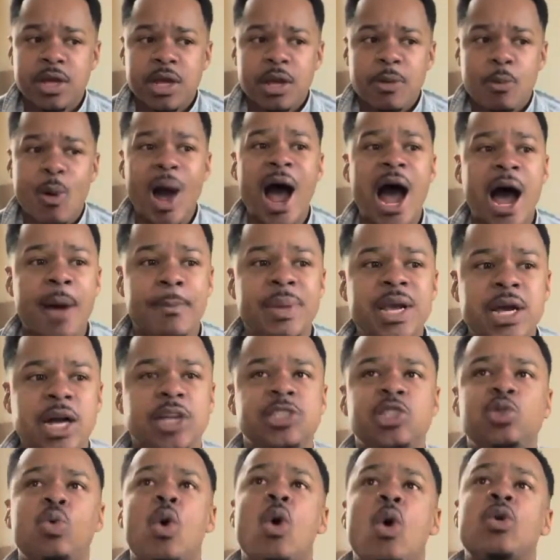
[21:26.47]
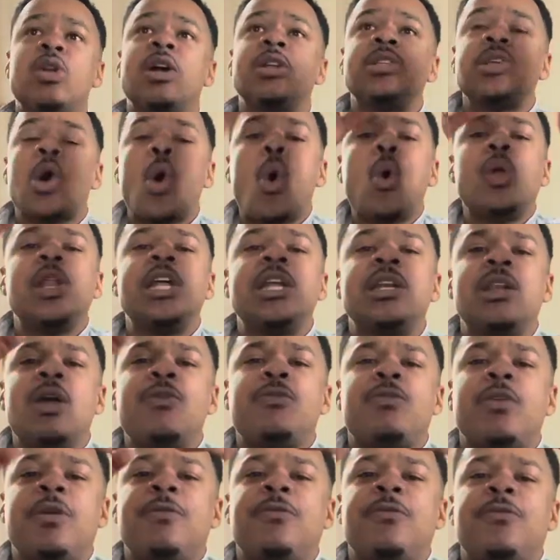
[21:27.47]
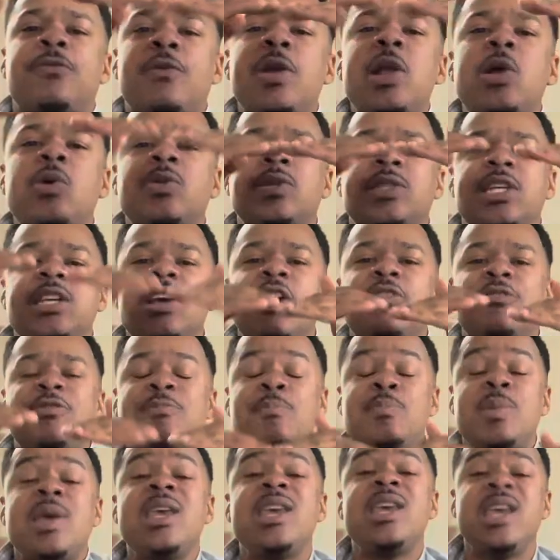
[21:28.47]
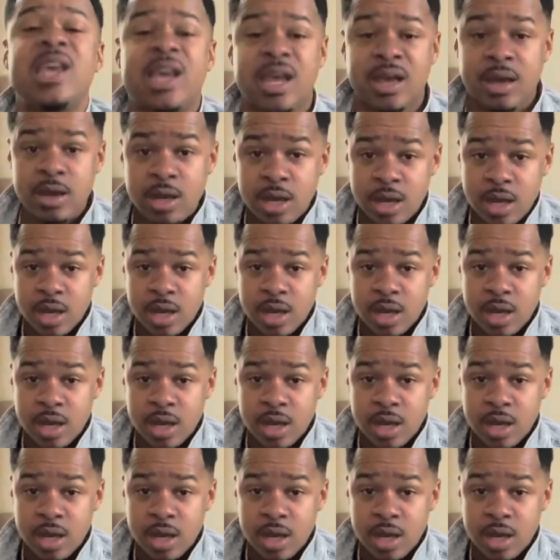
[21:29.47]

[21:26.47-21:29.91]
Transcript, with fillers: Why? Because you on a totally different frequency of men.